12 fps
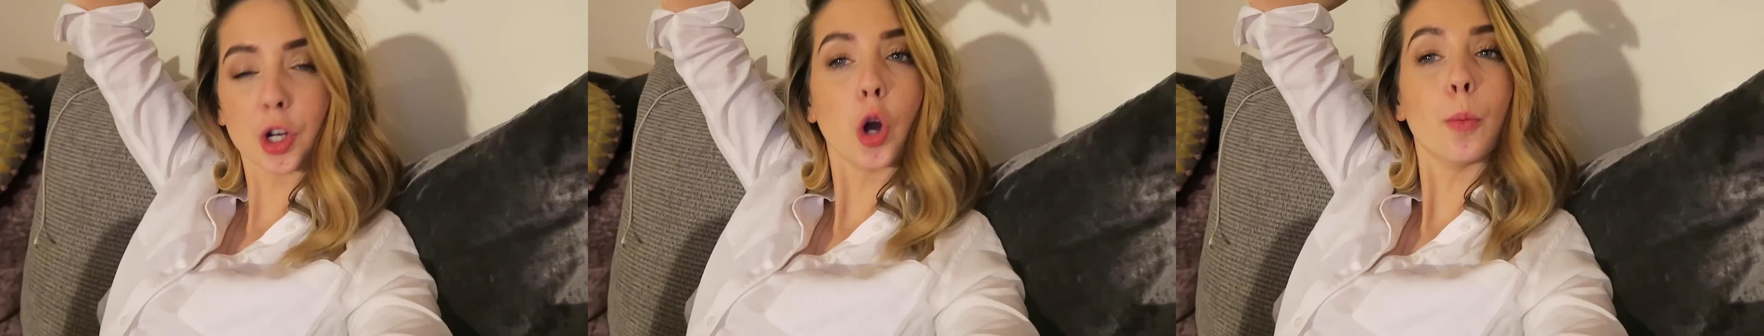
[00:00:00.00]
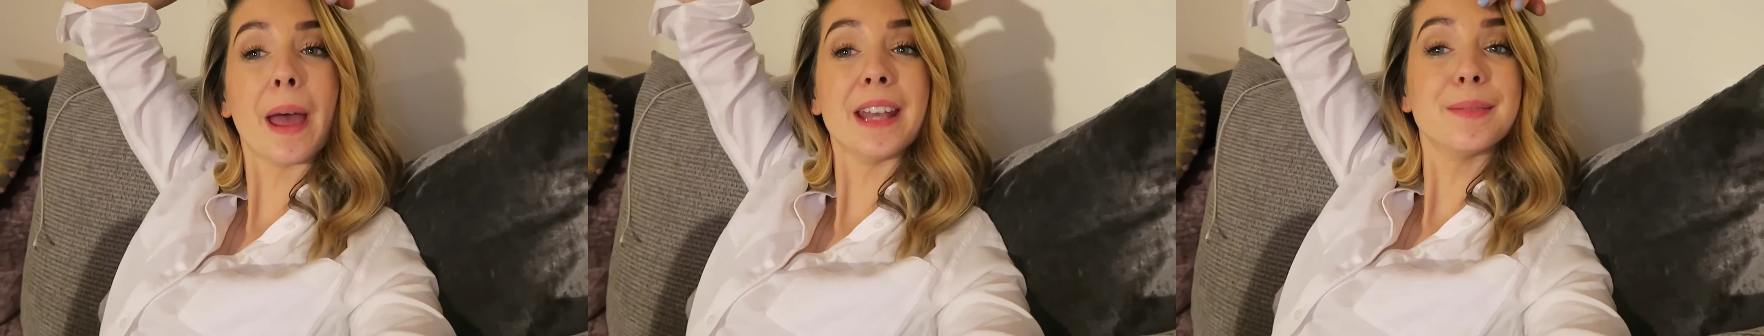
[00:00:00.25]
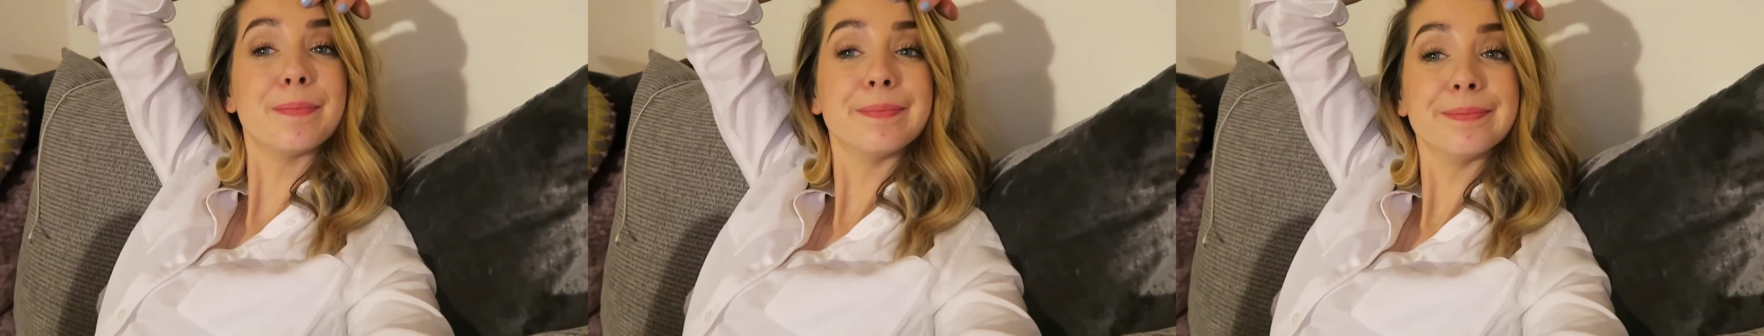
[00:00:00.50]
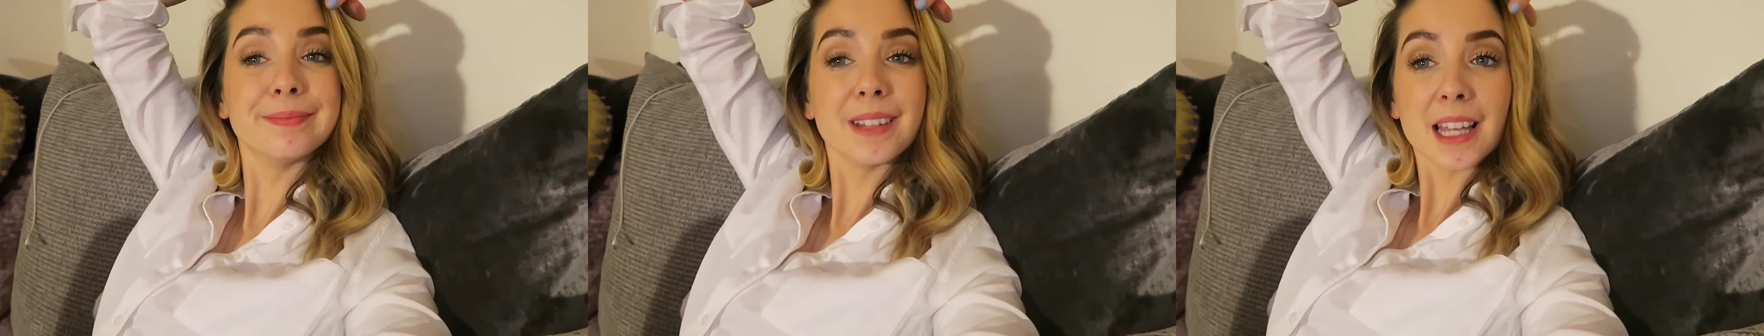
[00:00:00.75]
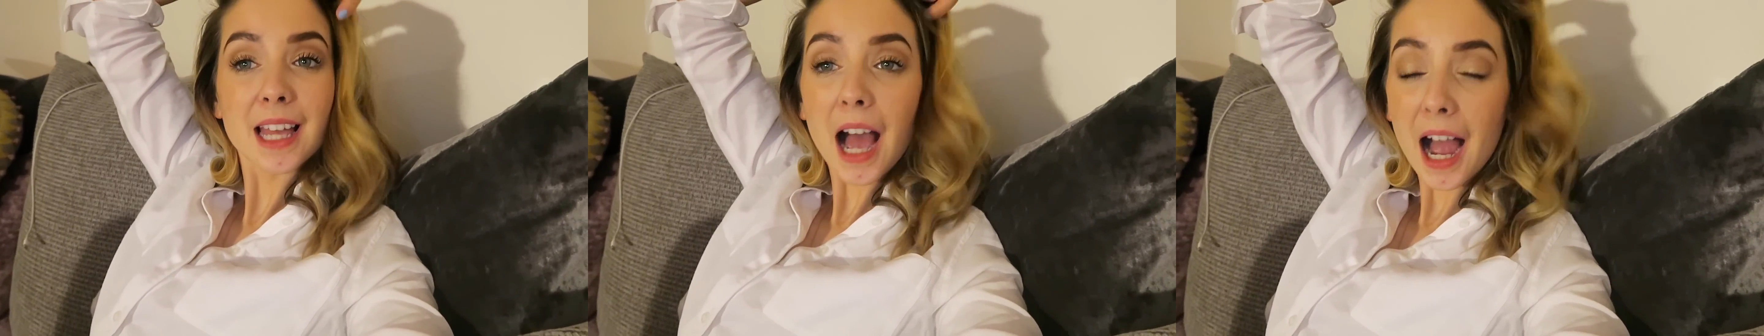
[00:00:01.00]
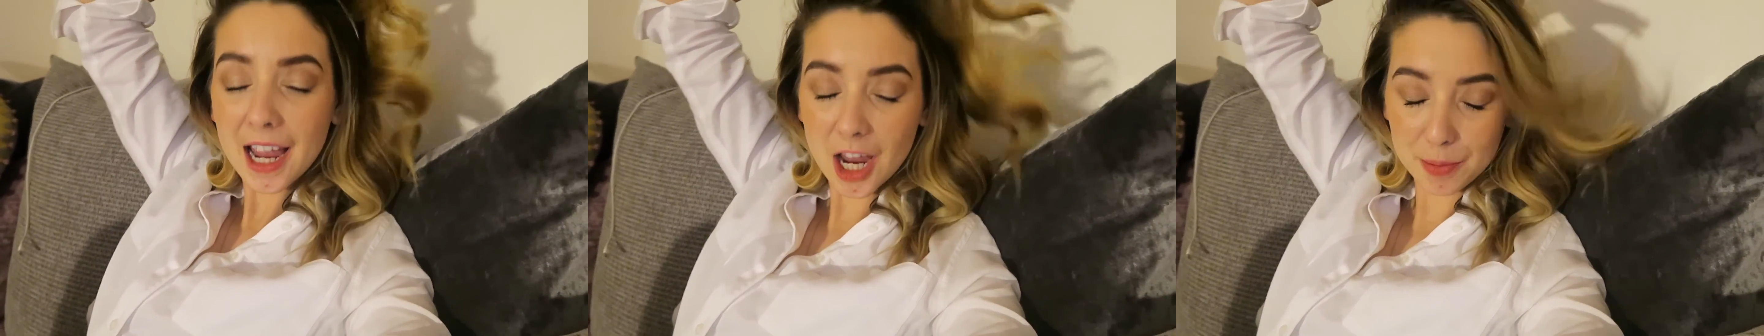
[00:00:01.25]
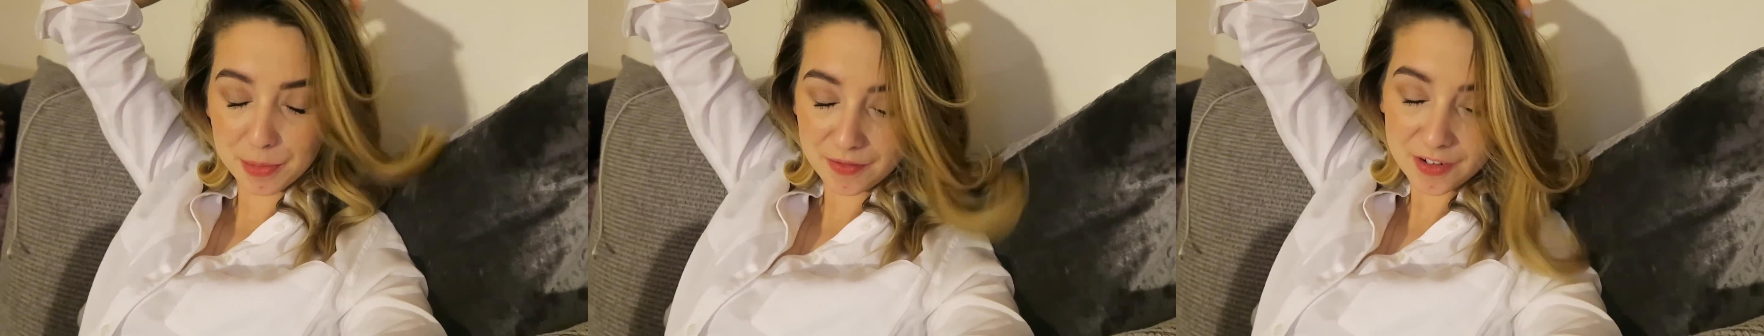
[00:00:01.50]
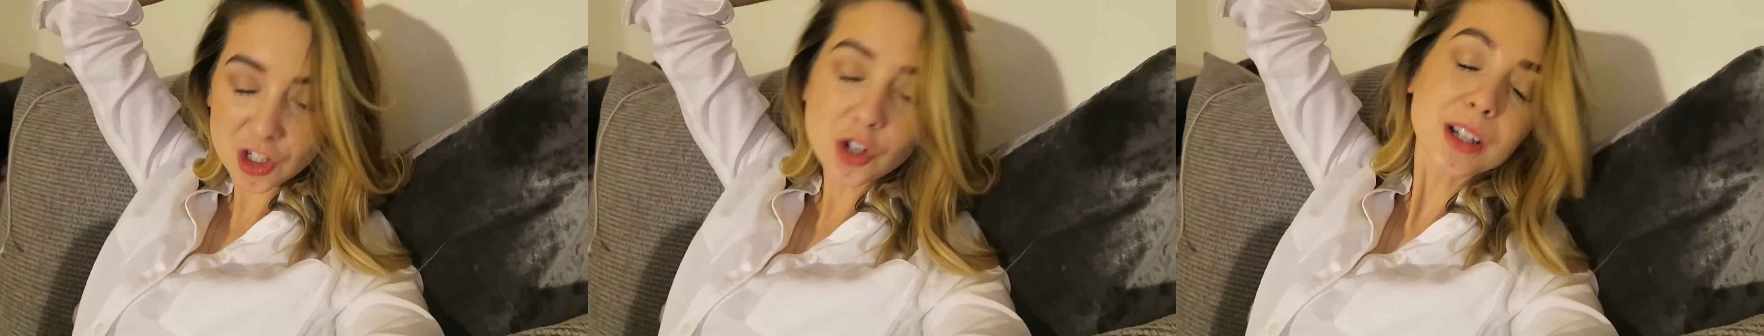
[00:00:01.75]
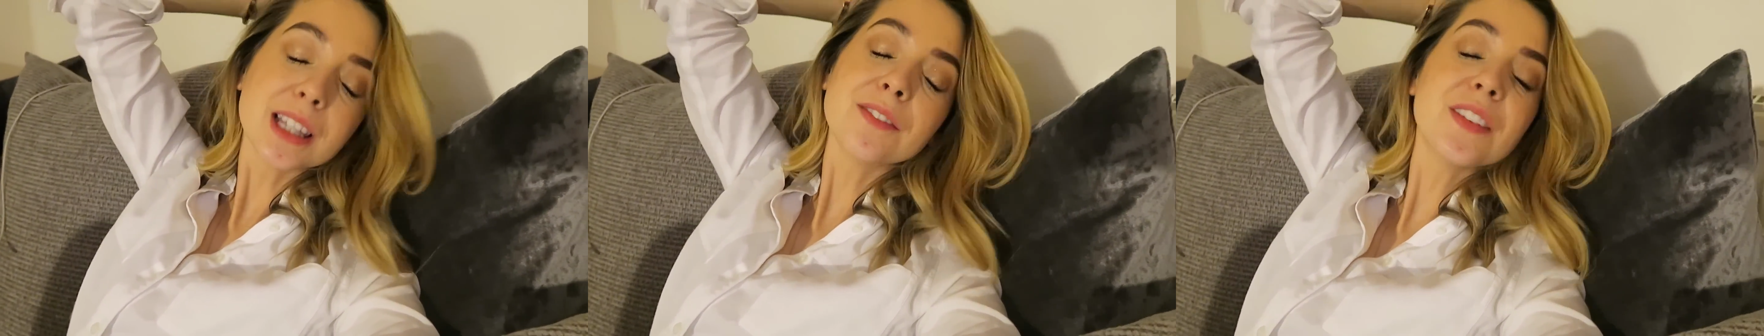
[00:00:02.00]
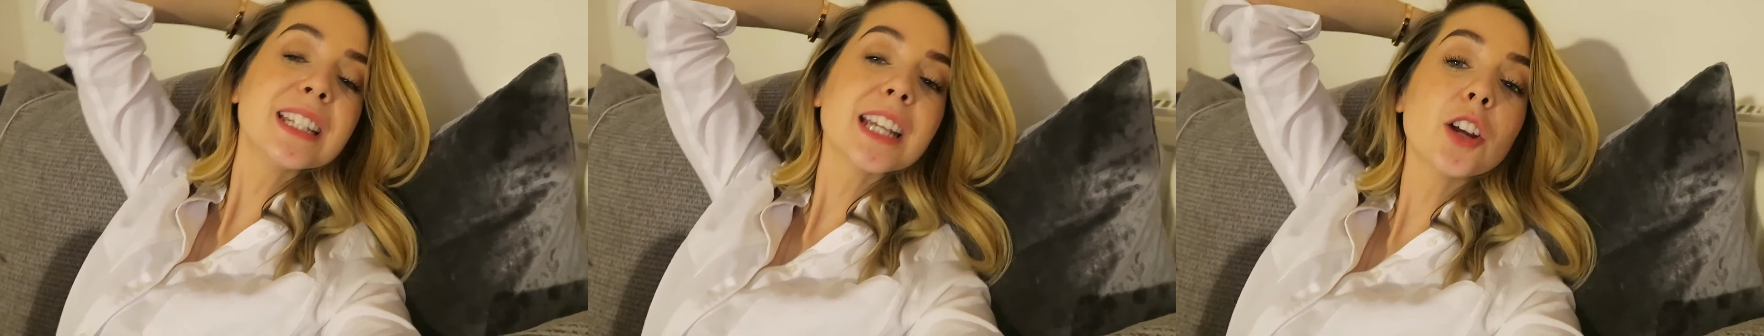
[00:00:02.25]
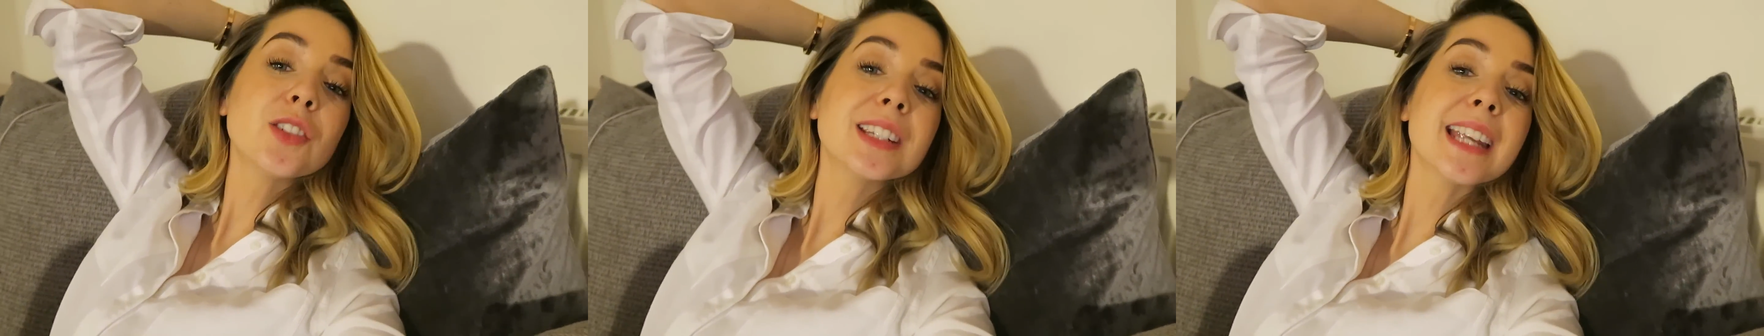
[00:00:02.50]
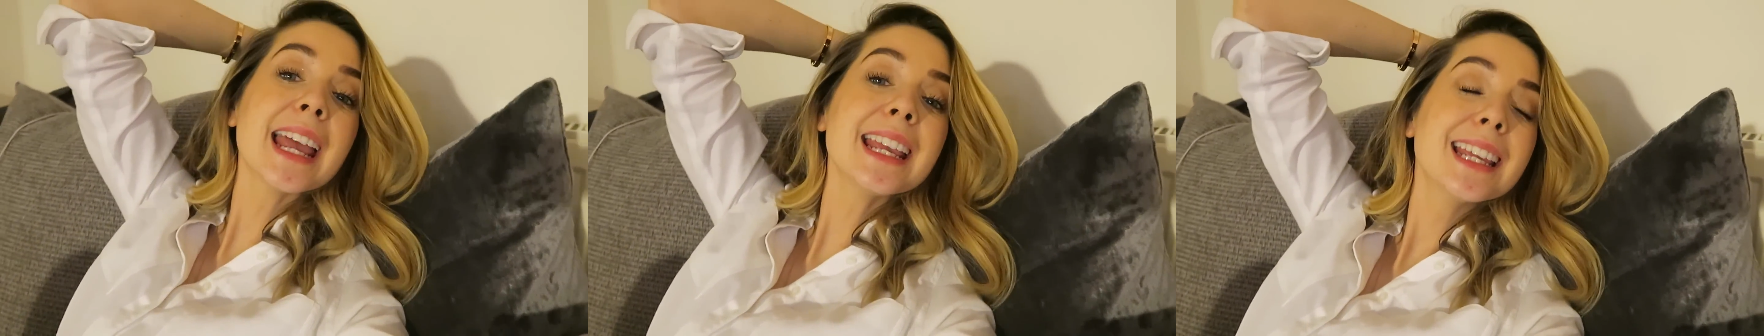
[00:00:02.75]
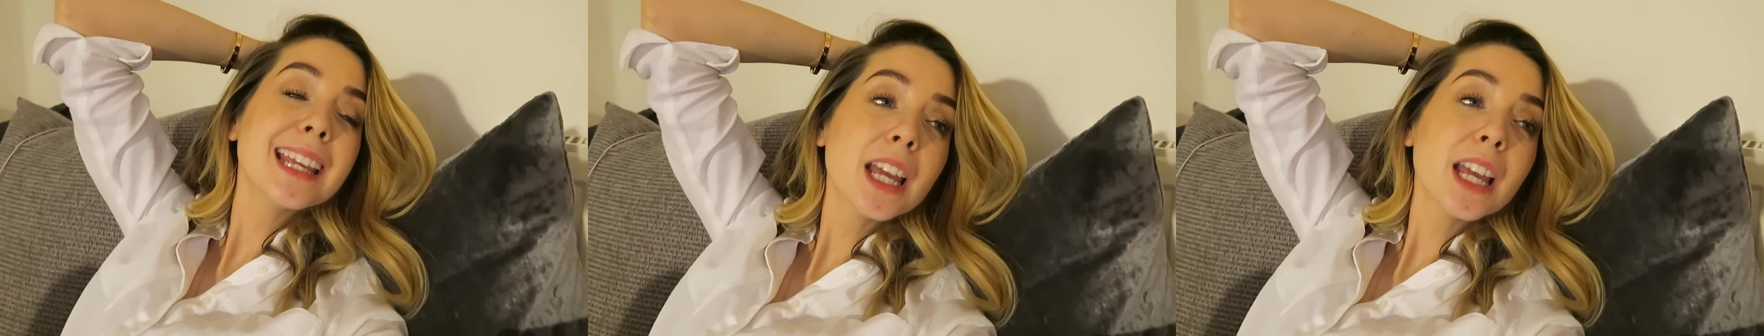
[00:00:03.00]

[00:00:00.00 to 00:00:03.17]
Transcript: gonna go to bed. I hope you've enjoyed the video today.